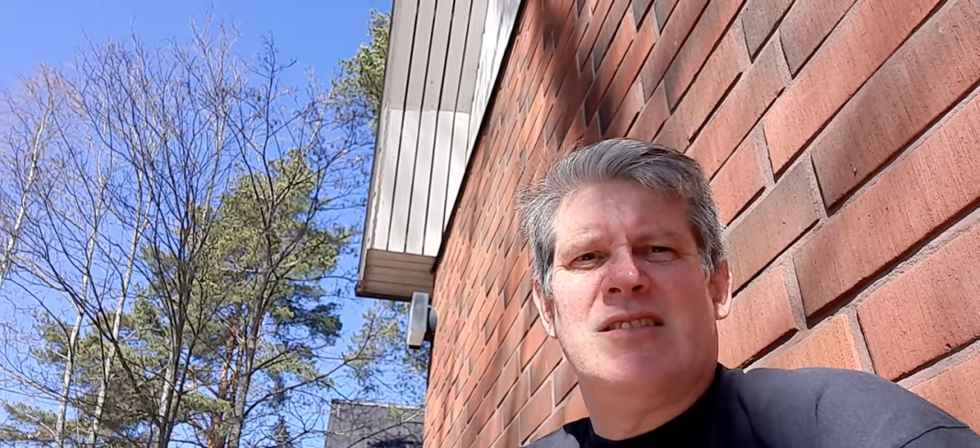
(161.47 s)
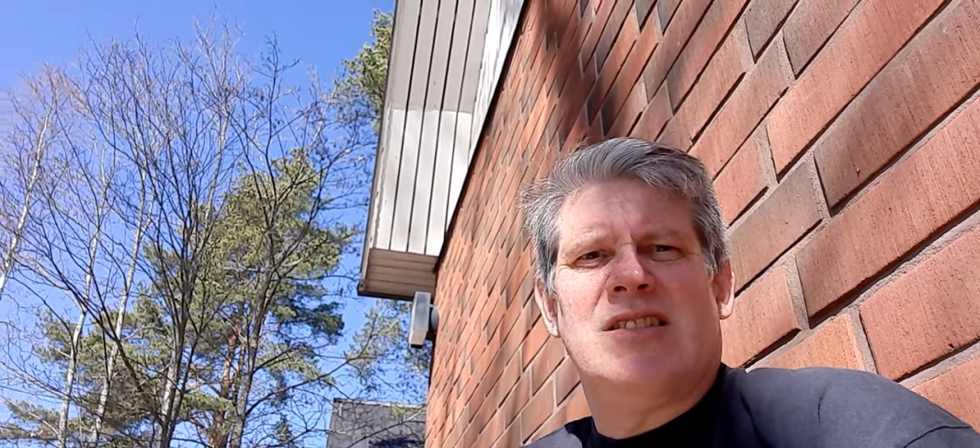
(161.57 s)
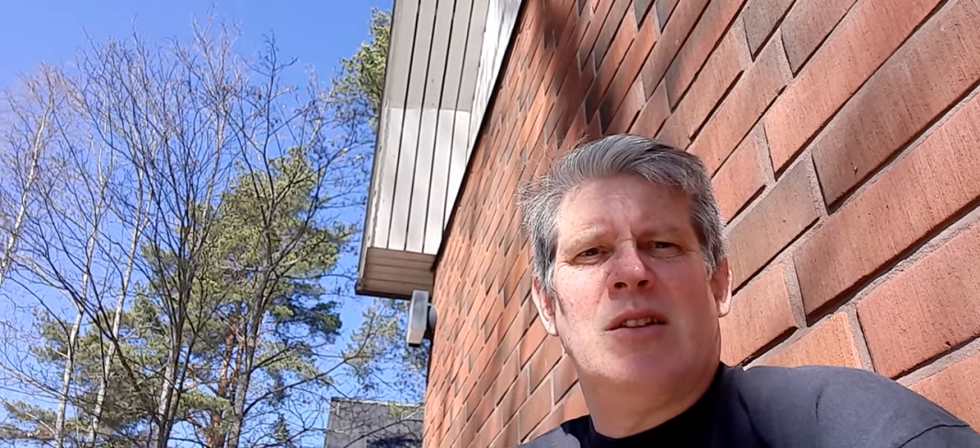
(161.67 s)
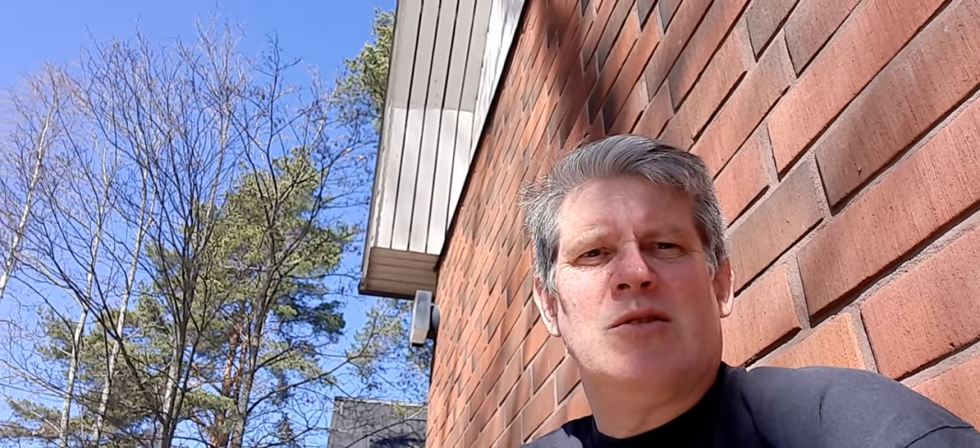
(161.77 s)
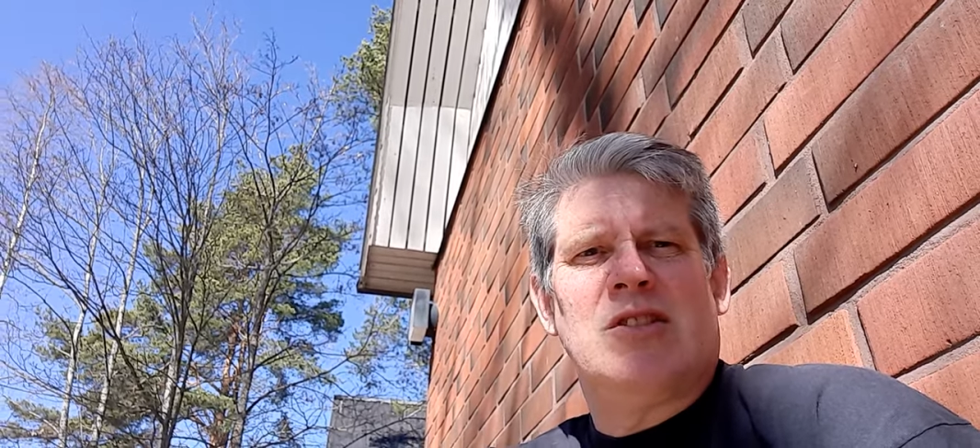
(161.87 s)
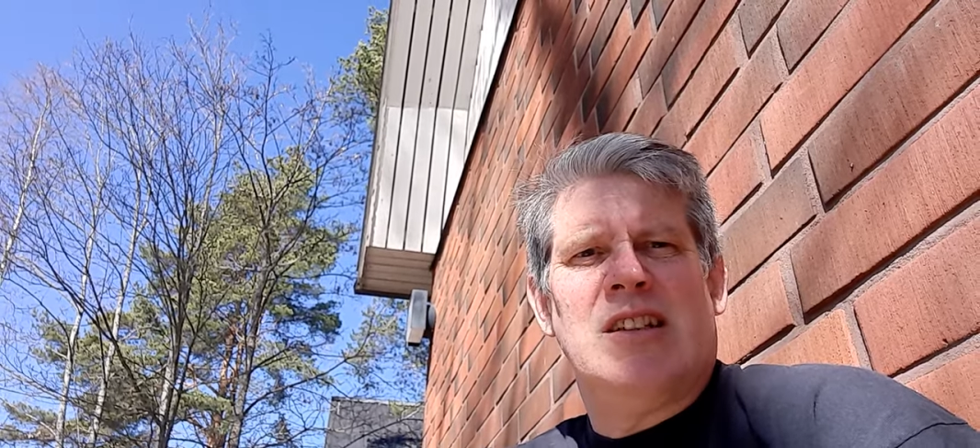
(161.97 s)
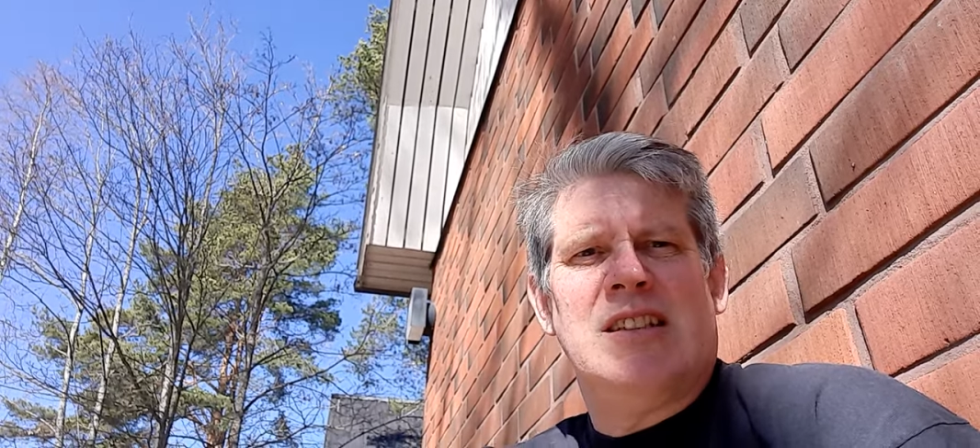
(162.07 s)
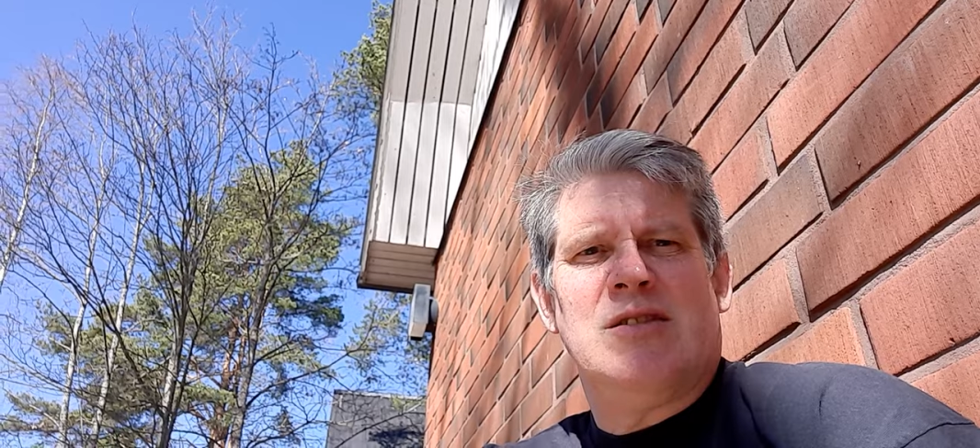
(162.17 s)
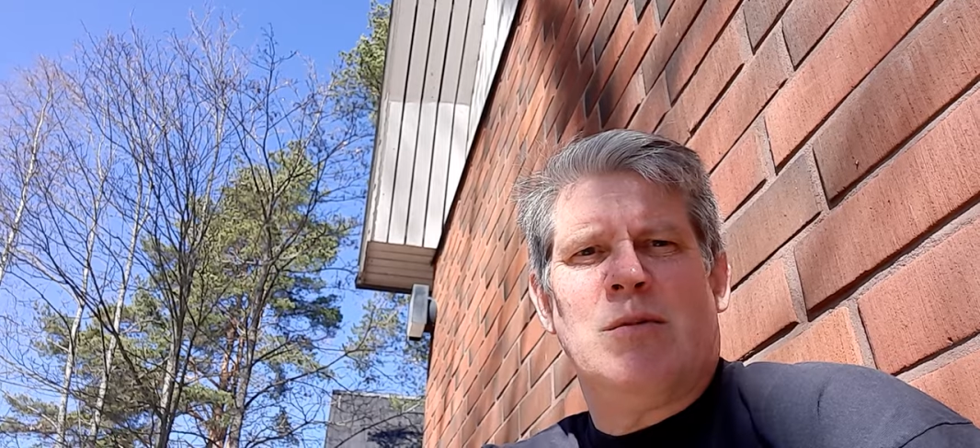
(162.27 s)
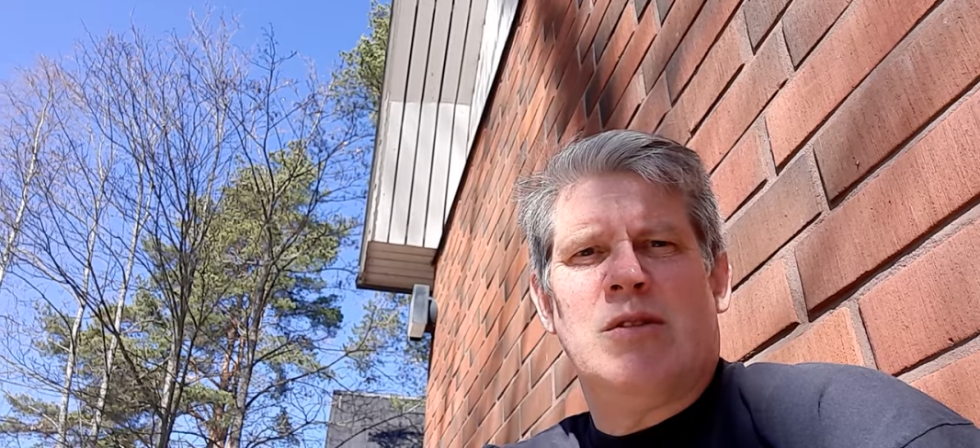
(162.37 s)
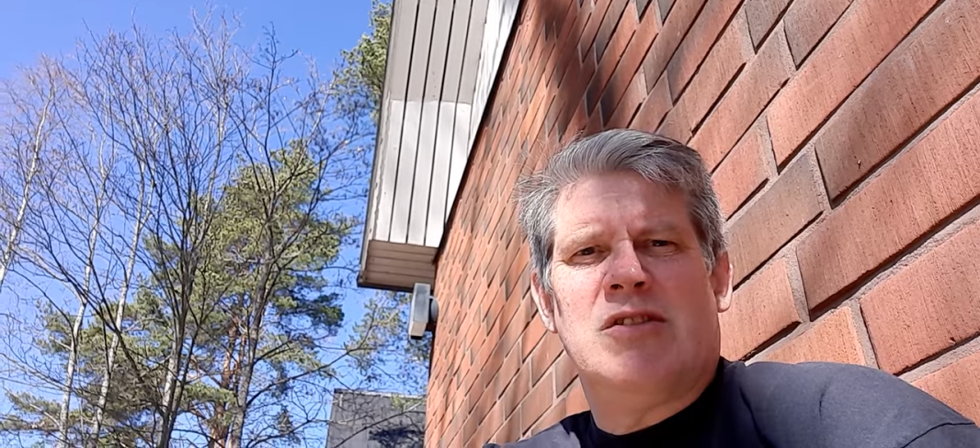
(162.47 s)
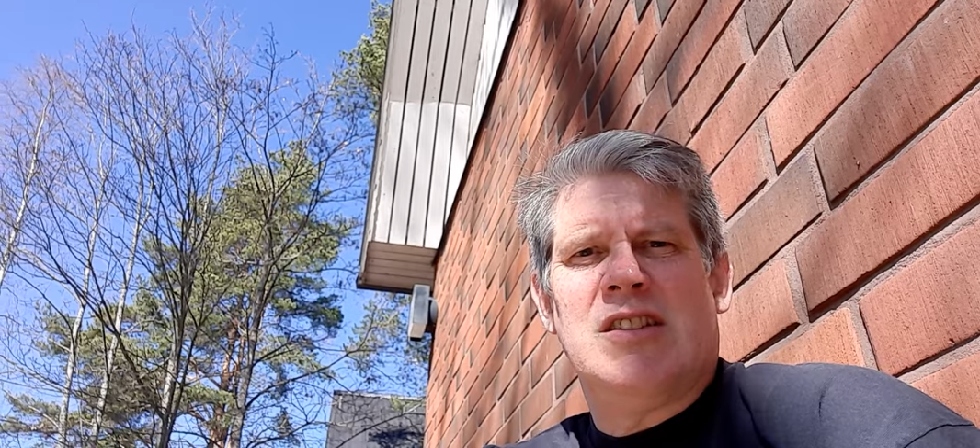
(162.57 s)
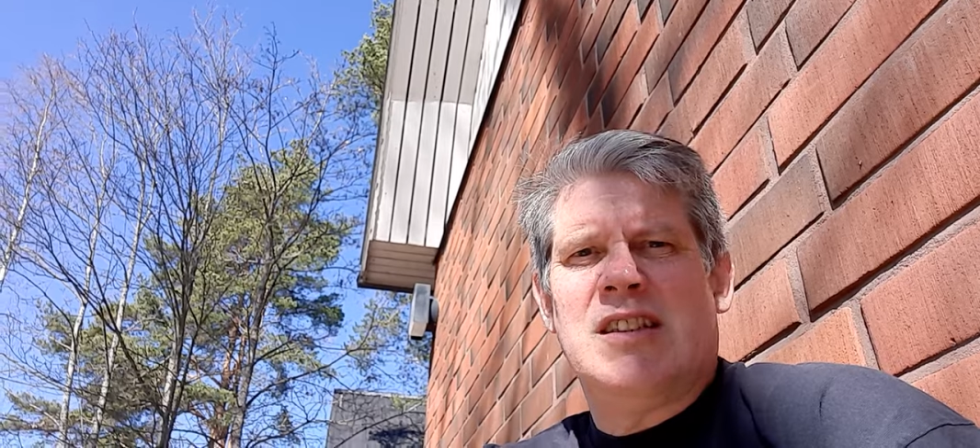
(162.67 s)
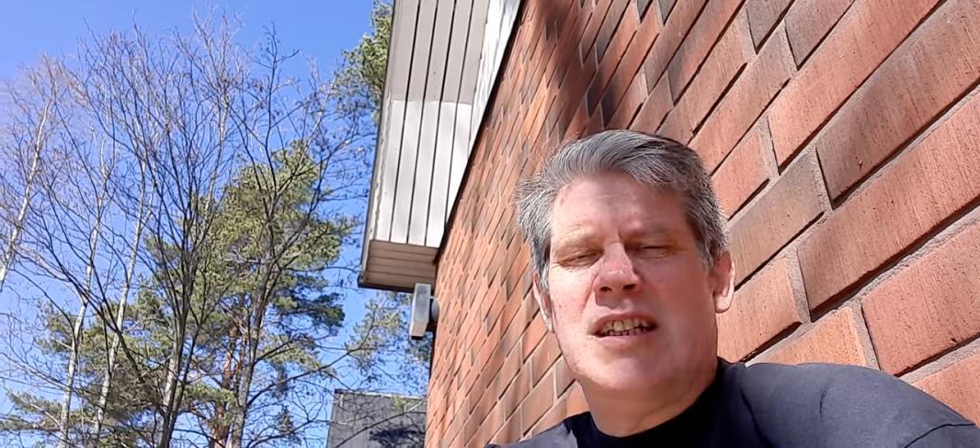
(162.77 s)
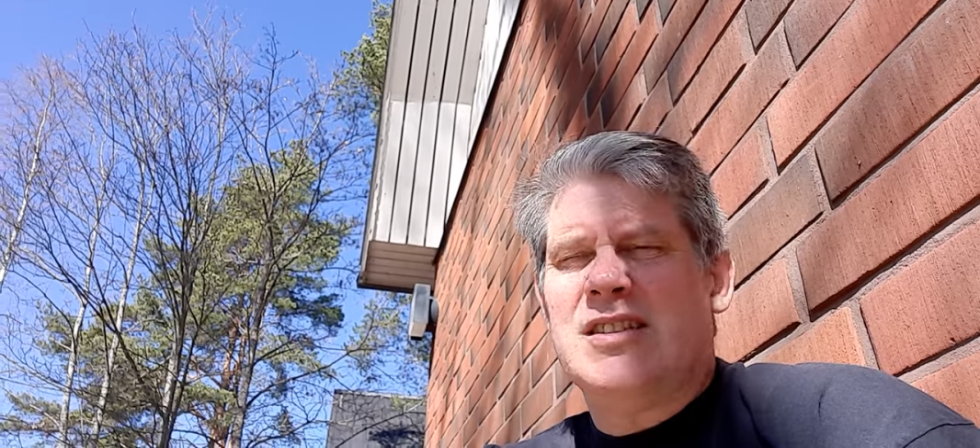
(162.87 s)
socialists
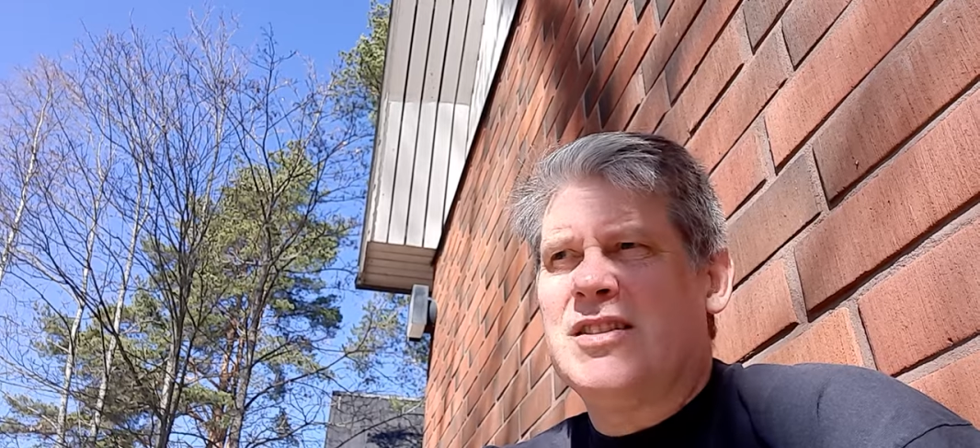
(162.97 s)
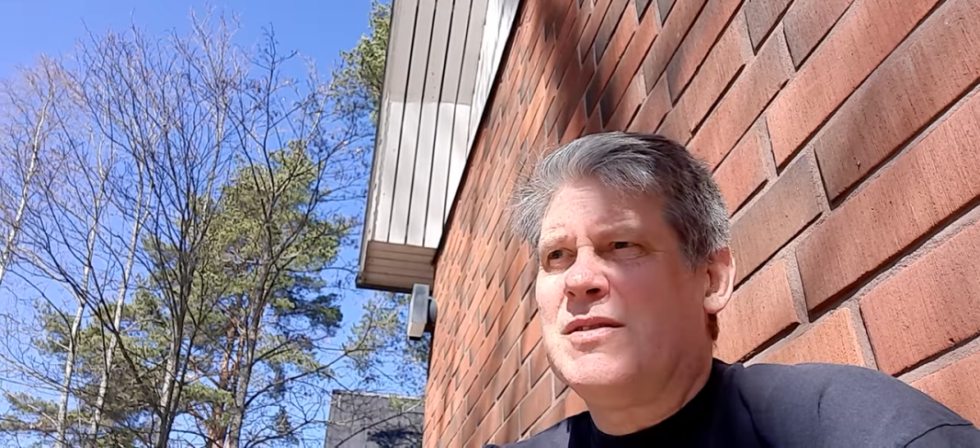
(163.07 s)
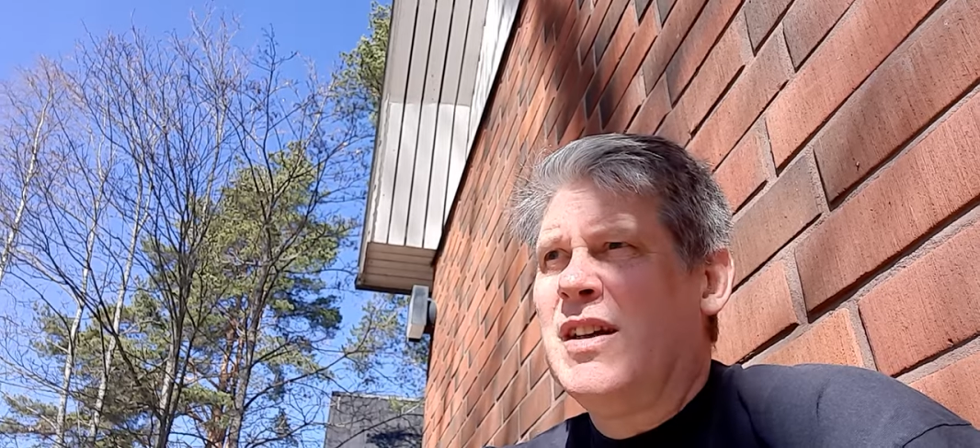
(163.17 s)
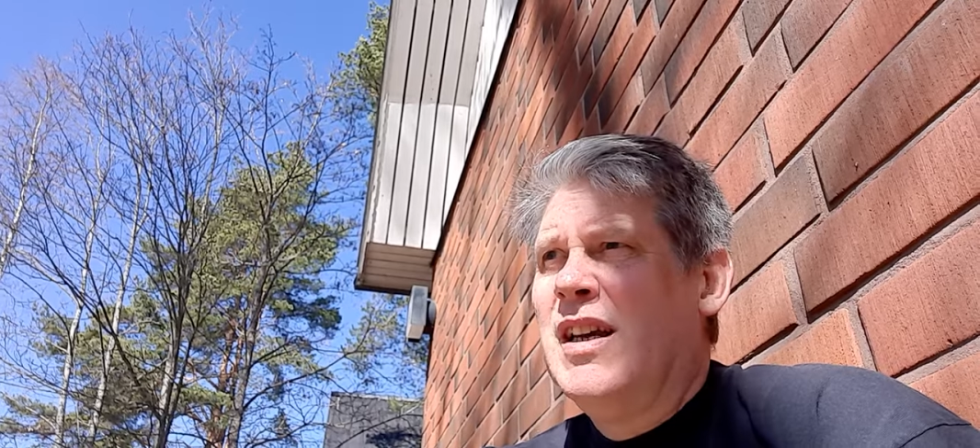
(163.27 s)
watching this,